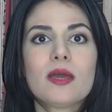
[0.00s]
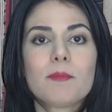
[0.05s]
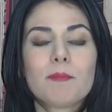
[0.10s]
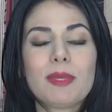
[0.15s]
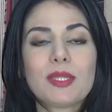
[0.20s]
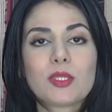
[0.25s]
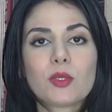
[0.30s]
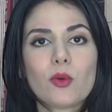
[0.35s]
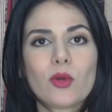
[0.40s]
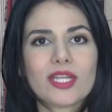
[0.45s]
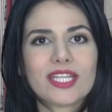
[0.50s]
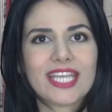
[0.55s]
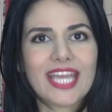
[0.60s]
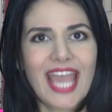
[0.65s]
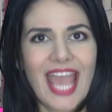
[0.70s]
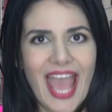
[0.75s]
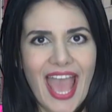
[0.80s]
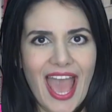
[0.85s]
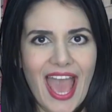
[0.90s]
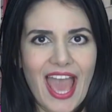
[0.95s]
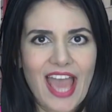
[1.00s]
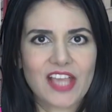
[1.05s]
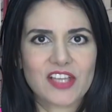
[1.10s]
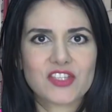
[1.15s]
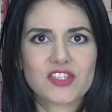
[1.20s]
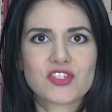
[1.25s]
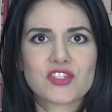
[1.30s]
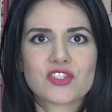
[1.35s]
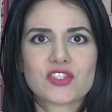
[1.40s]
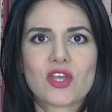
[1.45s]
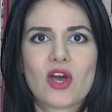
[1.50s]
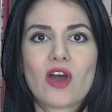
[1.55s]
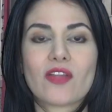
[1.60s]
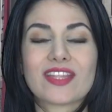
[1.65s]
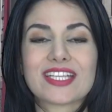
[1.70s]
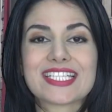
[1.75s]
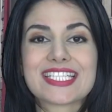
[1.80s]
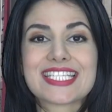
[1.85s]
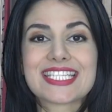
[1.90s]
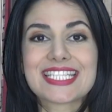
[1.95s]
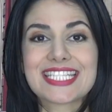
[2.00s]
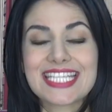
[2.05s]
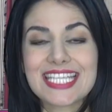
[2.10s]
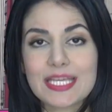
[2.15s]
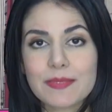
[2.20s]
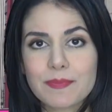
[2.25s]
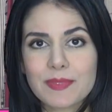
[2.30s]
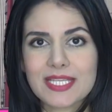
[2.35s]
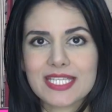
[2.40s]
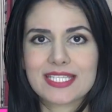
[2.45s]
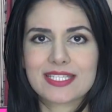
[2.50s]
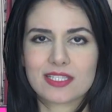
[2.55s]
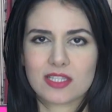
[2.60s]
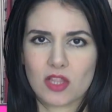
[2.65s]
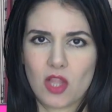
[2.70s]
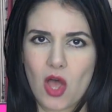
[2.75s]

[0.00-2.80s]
Bitcoin Cash saw the steepest